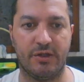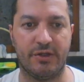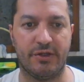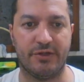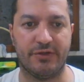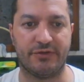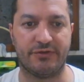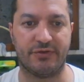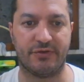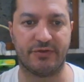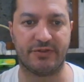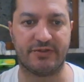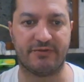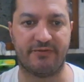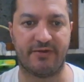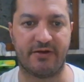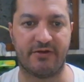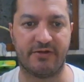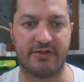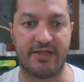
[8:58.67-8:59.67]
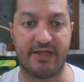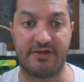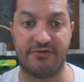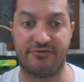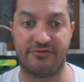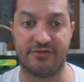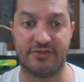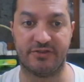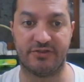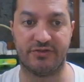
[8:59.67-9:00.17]
So it's very
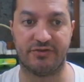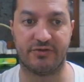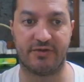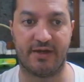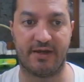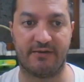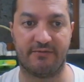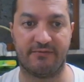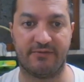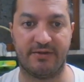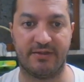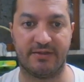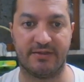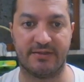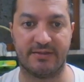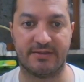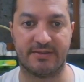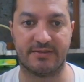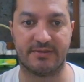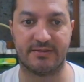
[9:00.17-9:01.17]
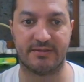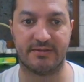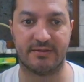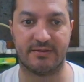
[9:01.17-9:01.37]
dangerous to have these